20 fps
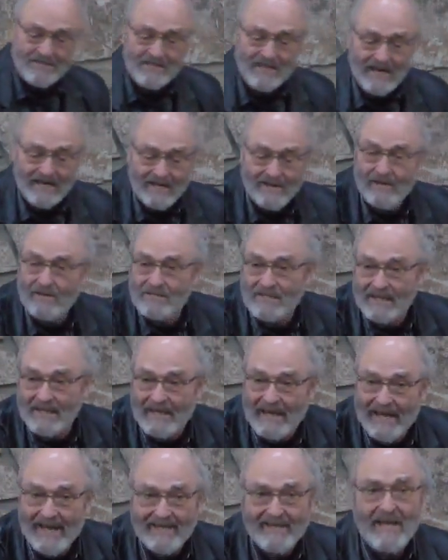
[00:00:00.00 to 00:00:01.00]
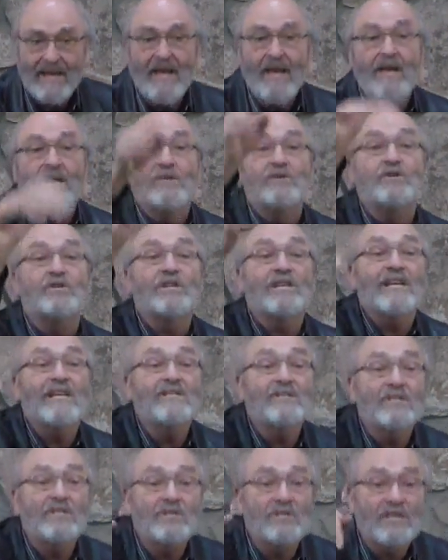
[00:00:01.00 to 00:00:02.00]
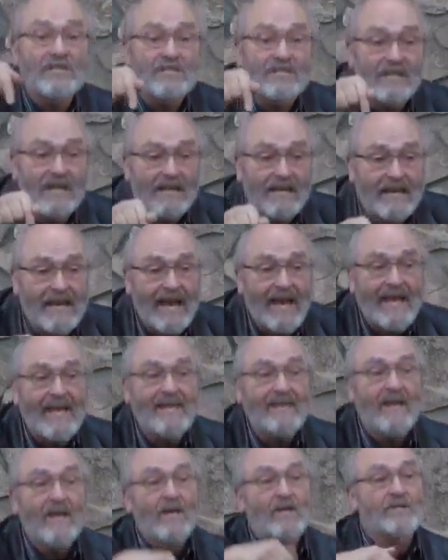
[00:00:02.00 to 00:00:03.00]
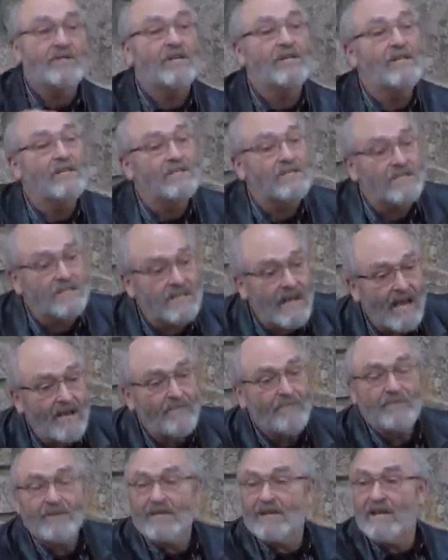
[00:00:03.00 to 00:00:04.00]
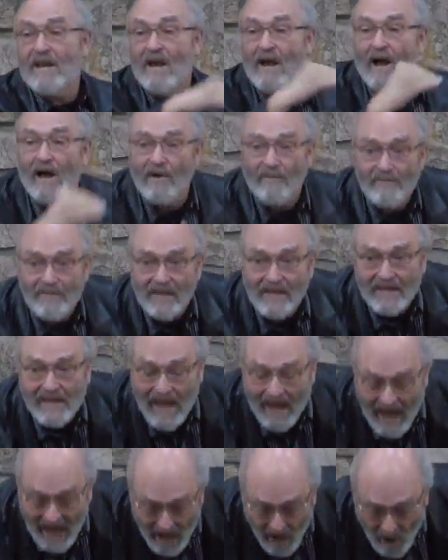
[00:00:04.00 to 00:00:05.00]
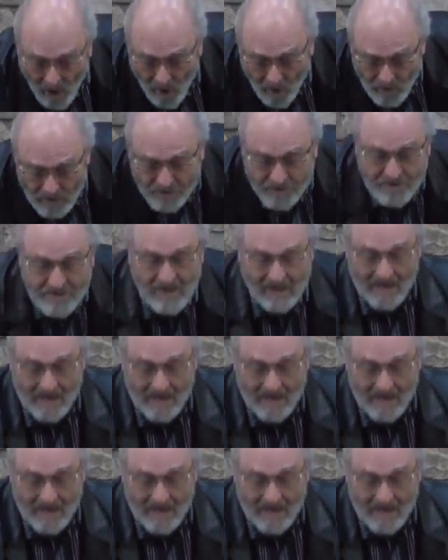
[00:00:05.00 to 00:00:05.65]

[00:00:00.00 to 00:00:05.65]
inside and there's a gate, Jesus is the gate to the safety of the cow